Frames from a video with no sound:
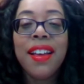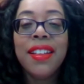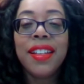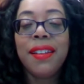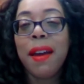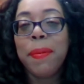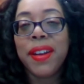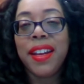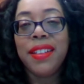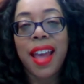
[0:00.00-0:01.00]

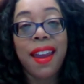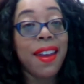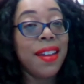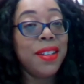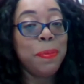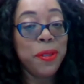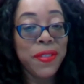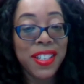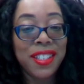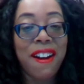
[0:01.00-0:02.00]
celebrities, and
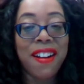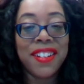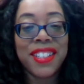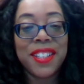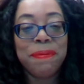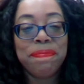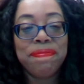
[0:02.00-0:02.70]
movie stars.